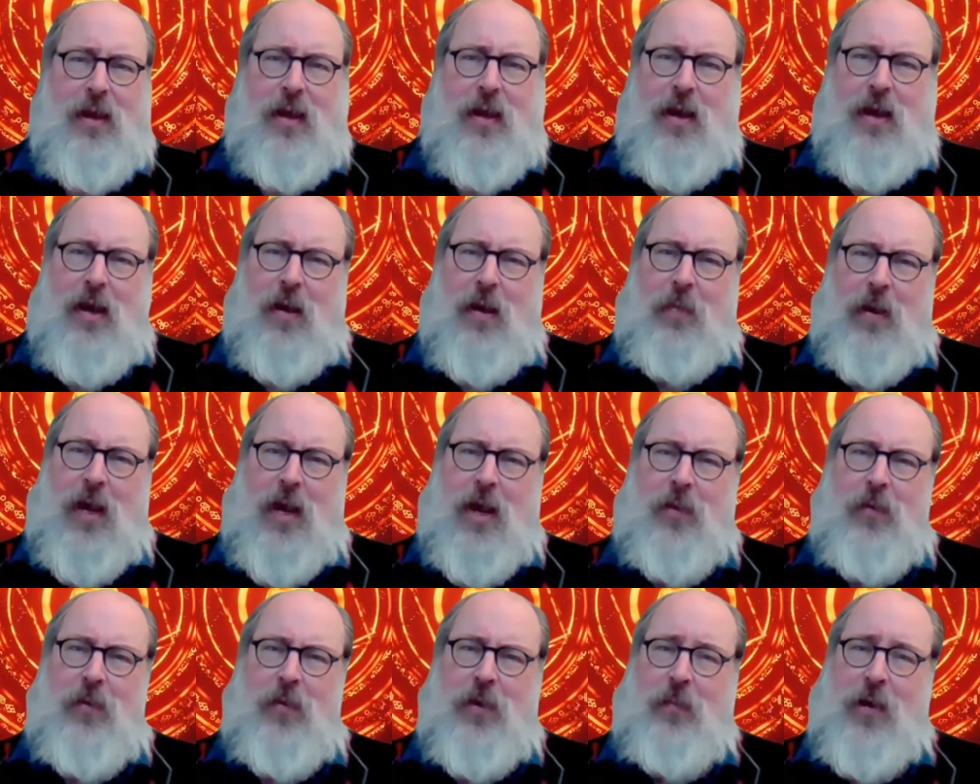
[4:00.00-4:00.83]
A
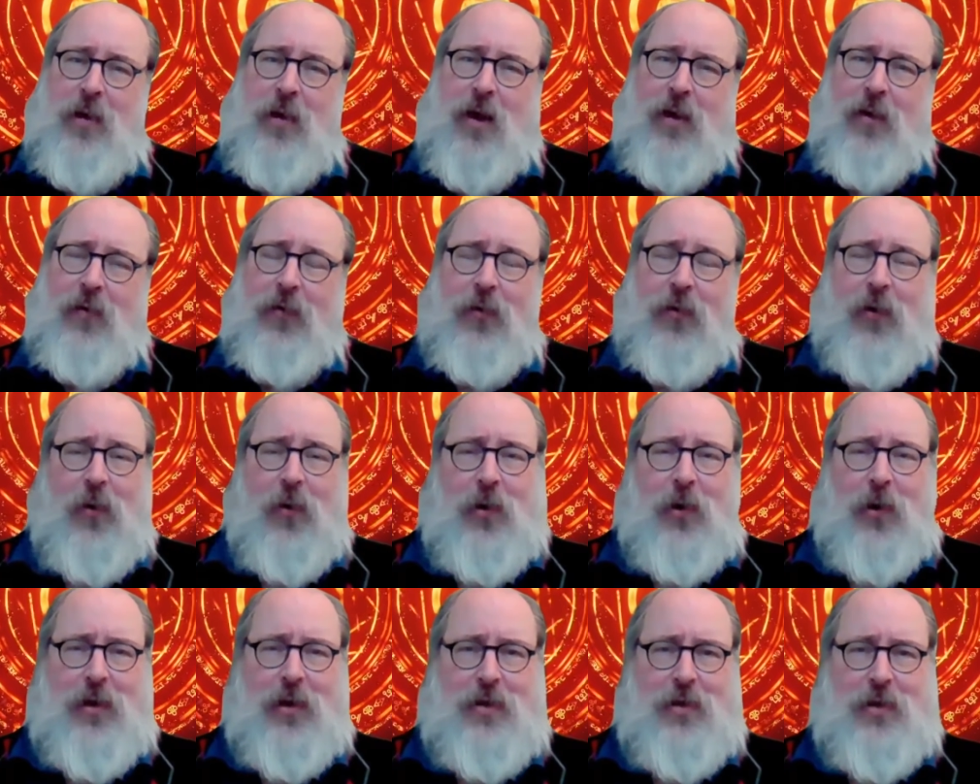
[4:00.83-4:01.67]
man with a modern
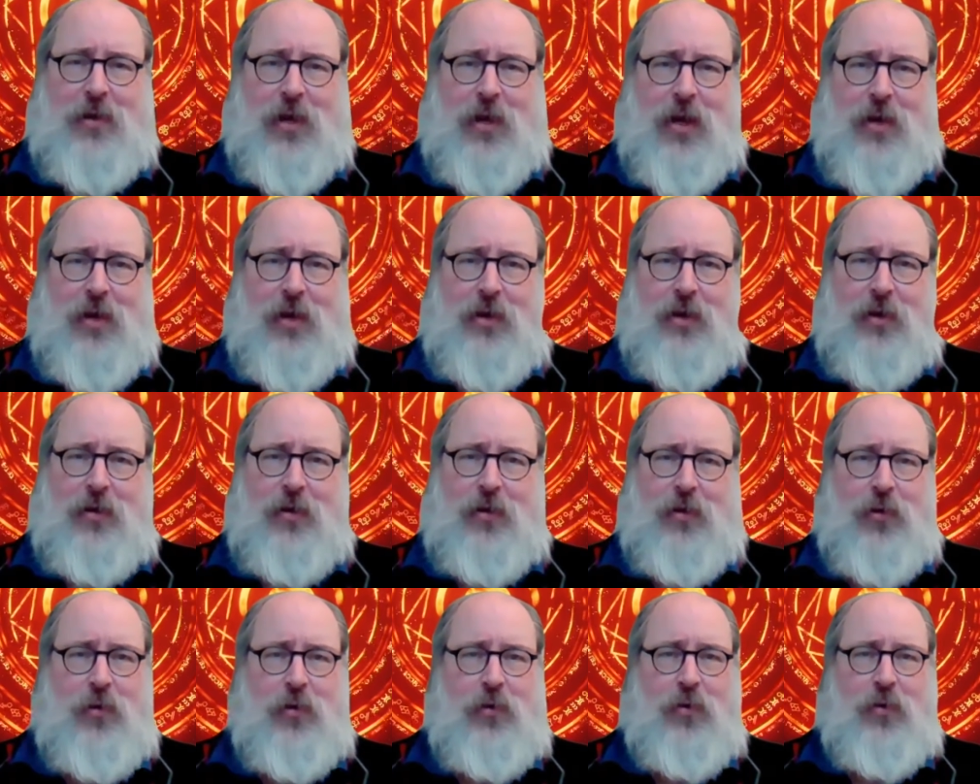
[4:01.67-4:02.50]
so-called education,
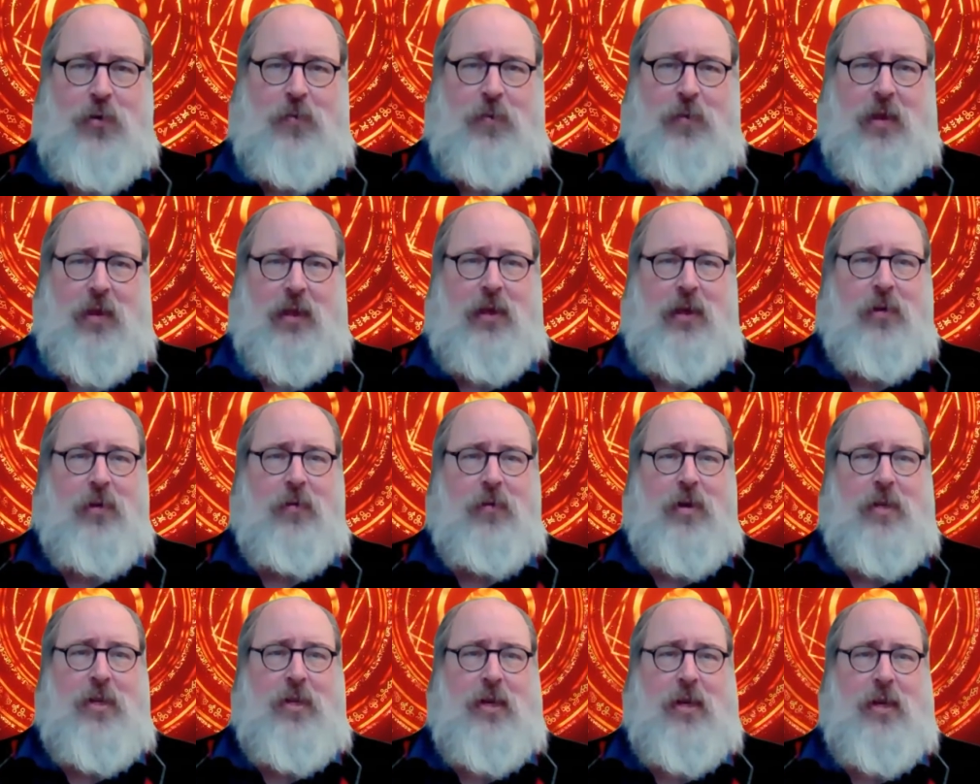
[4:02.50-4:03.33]
to whom the legal
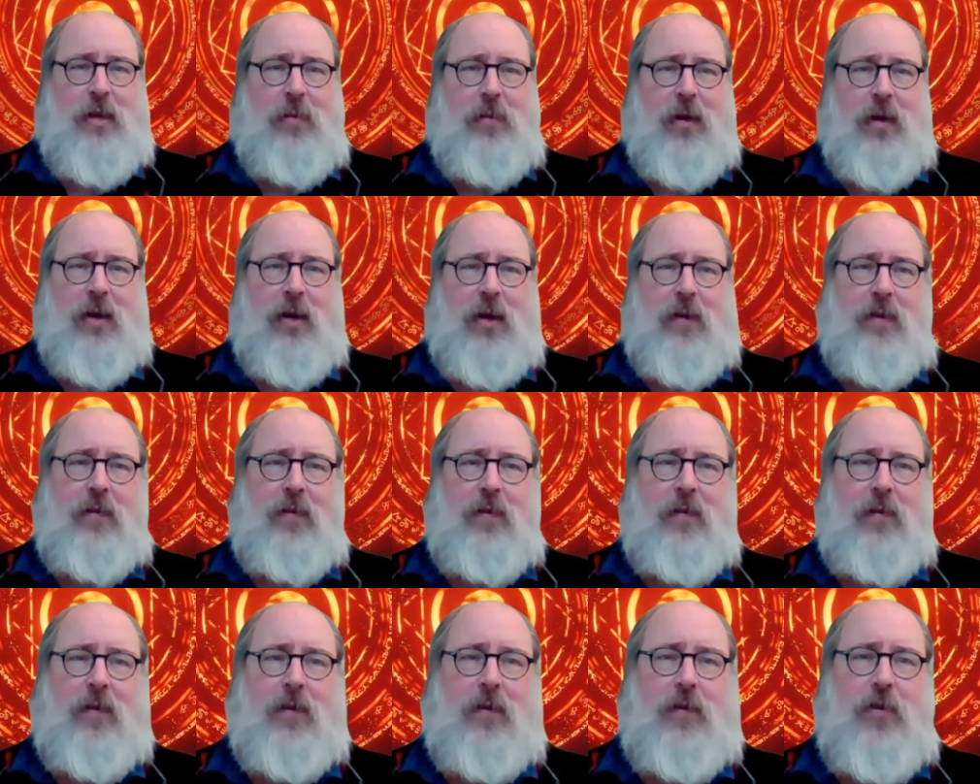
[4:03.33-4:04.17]
reasoning behind the
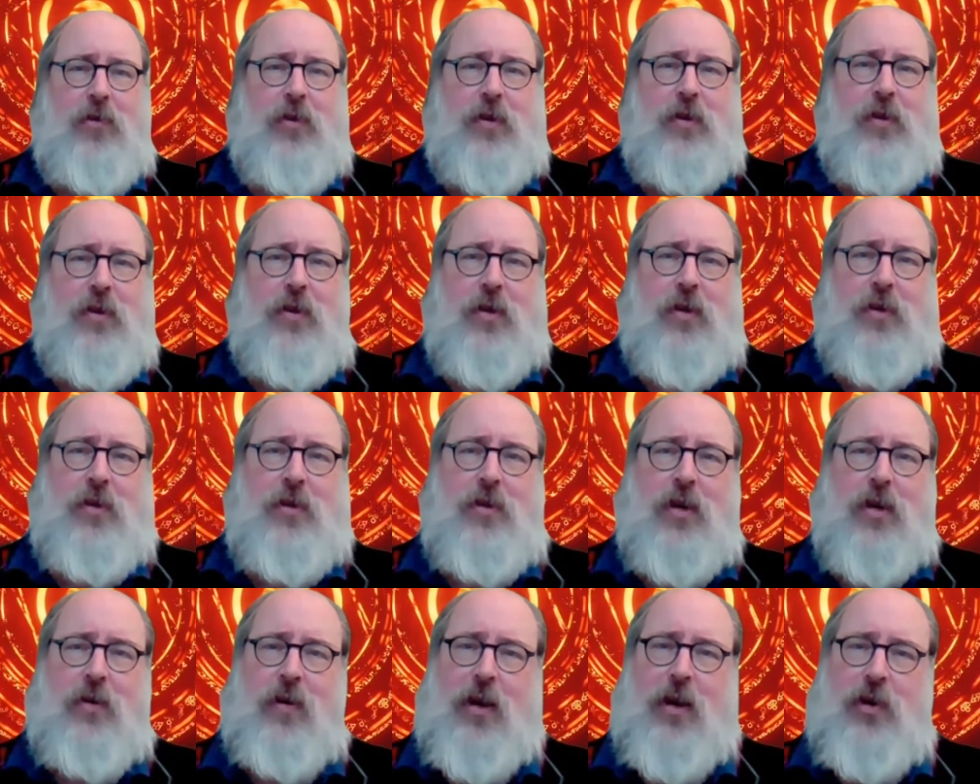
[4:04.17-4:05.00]
institution, such as
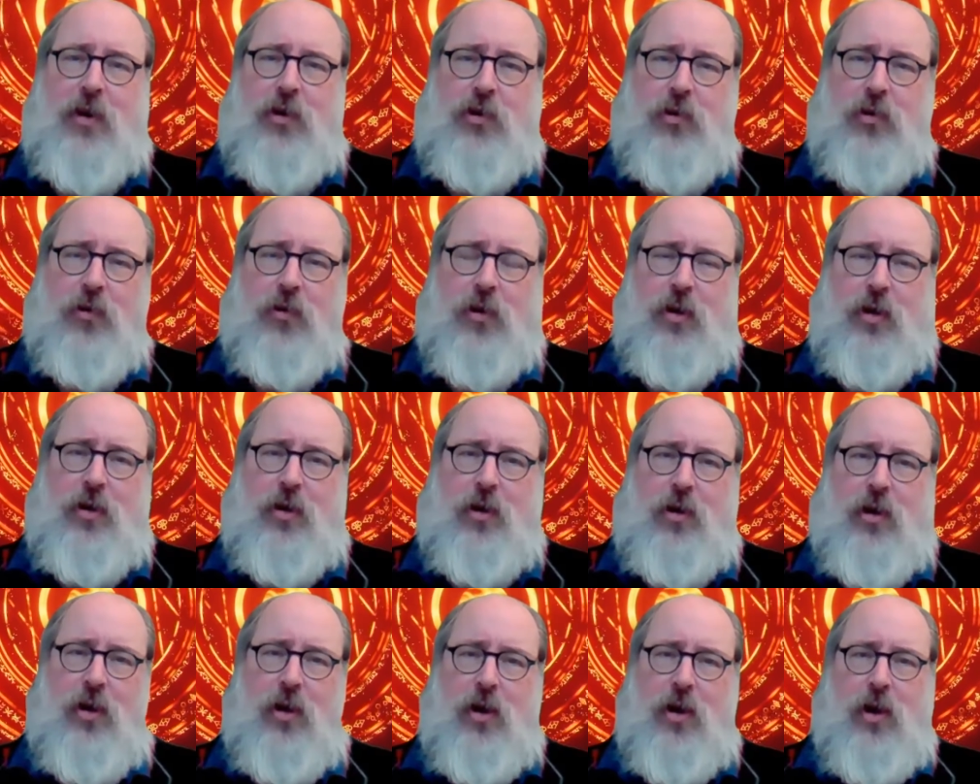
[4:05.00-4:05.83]
a grand jury,
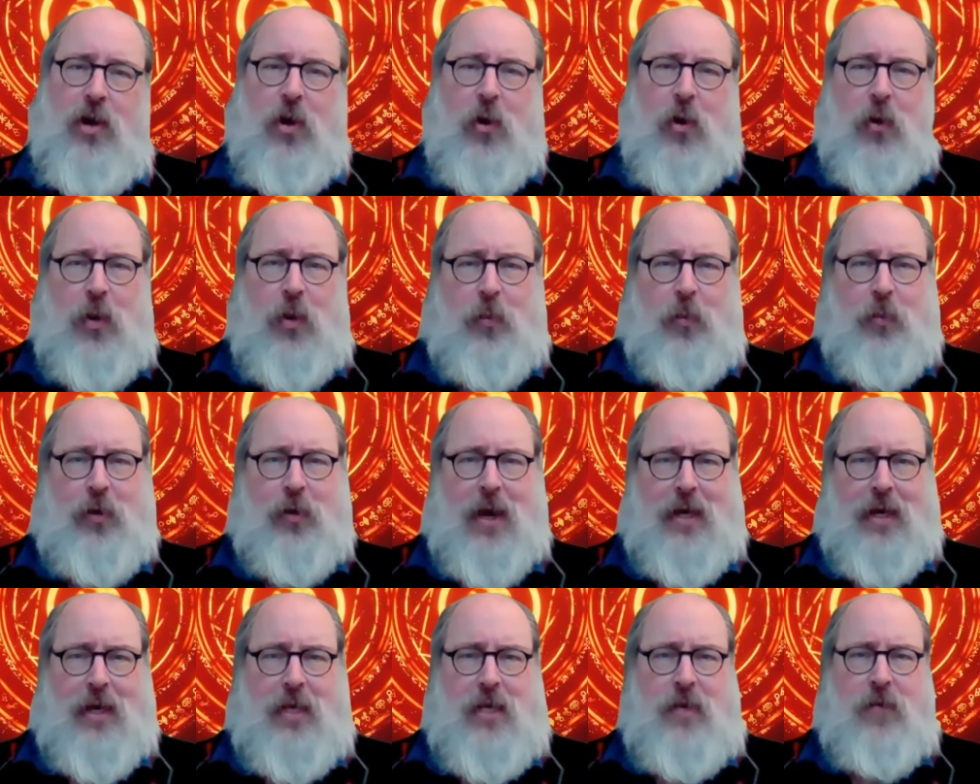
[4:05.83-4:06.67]
or the
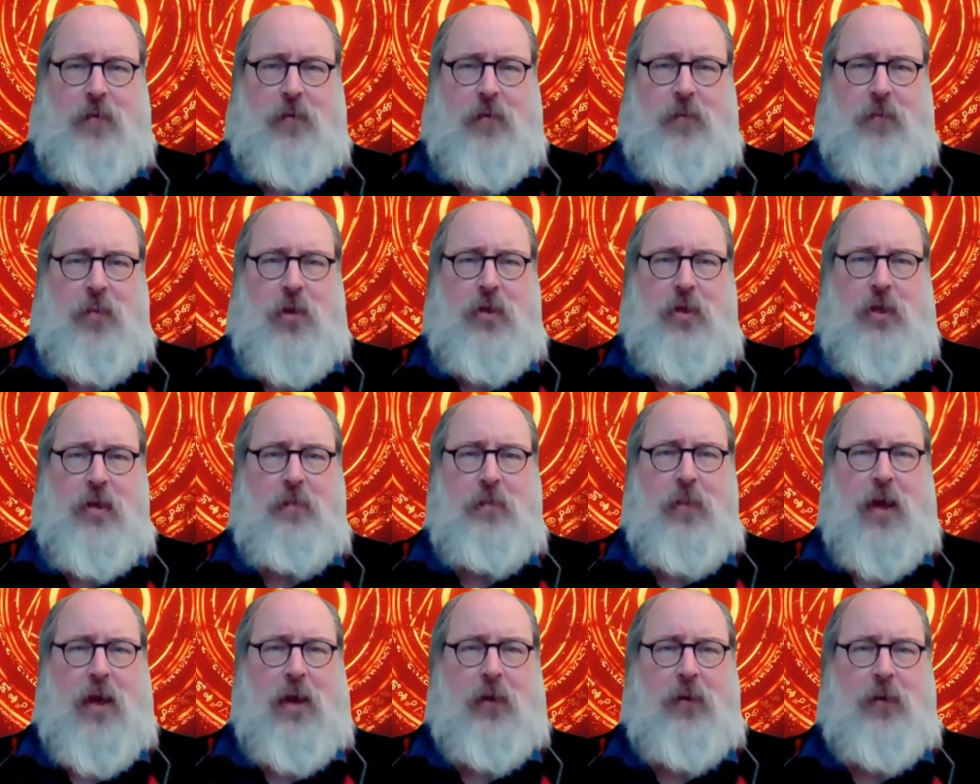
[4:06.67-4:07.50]
practice of imposing
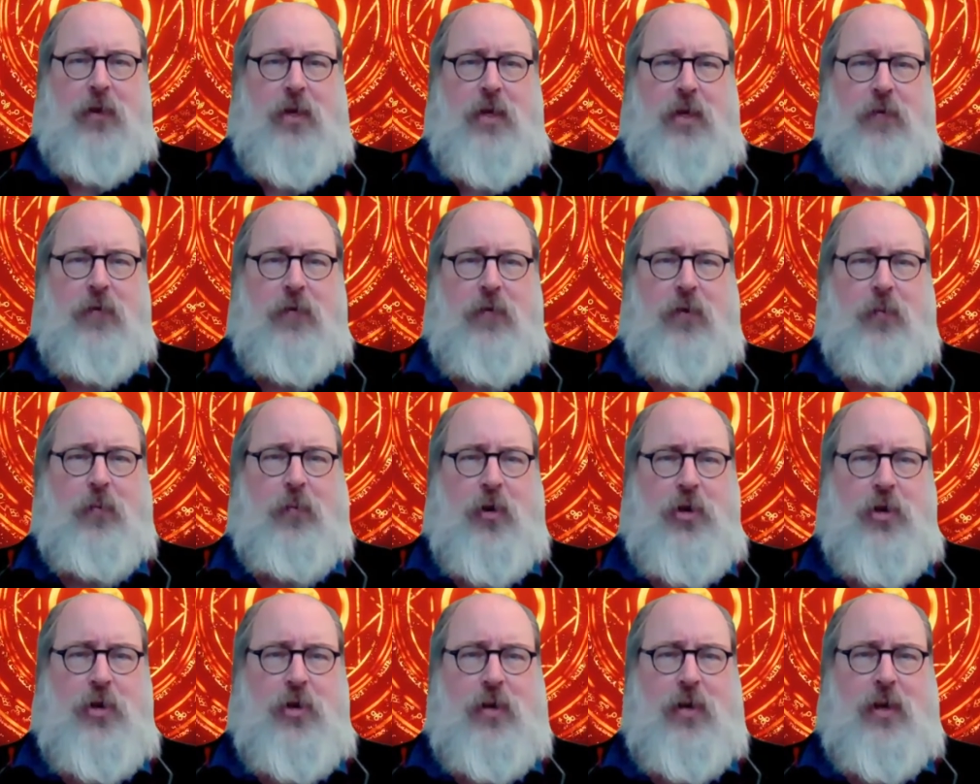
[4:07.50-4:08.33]
penalties for
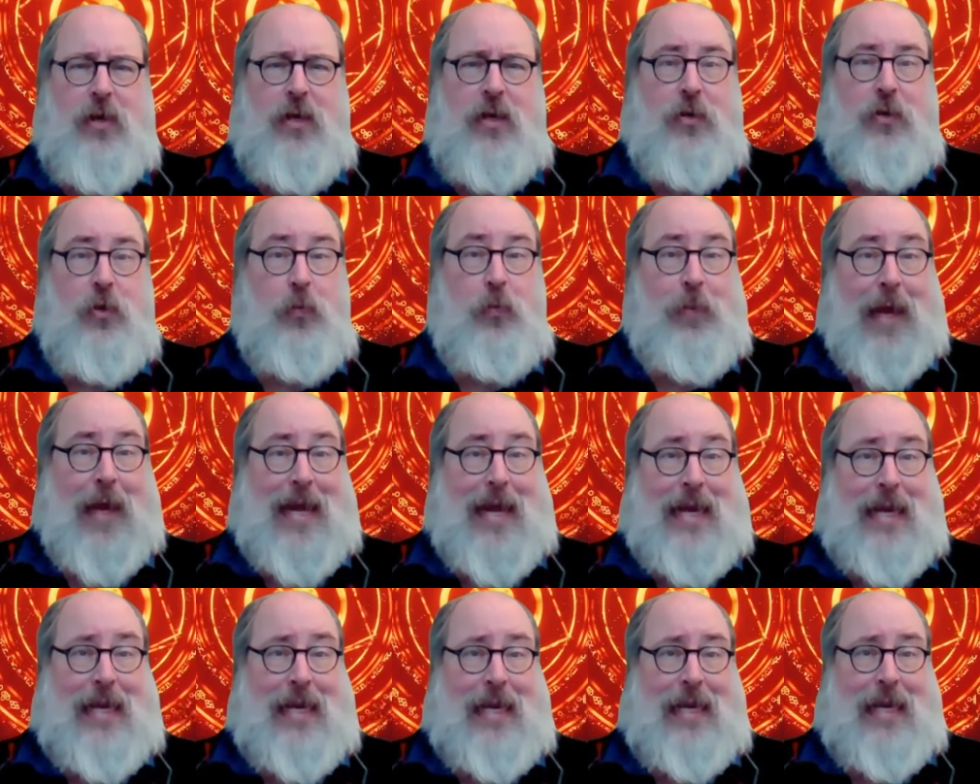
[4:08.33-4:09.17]
perjury, is
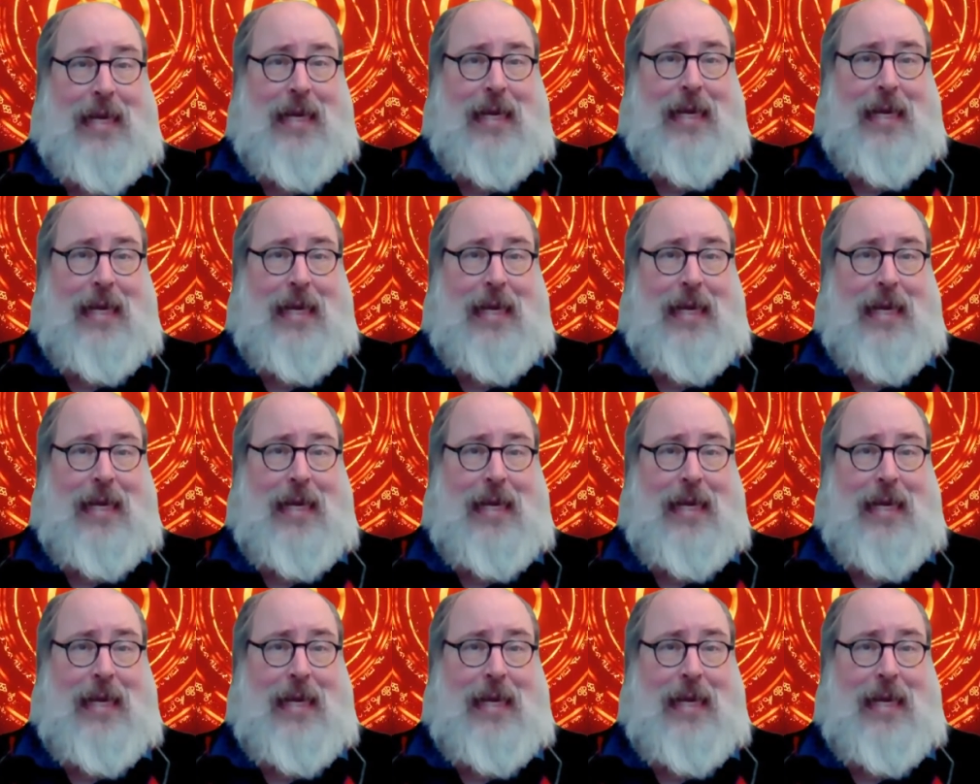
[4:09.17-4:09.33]
opaque,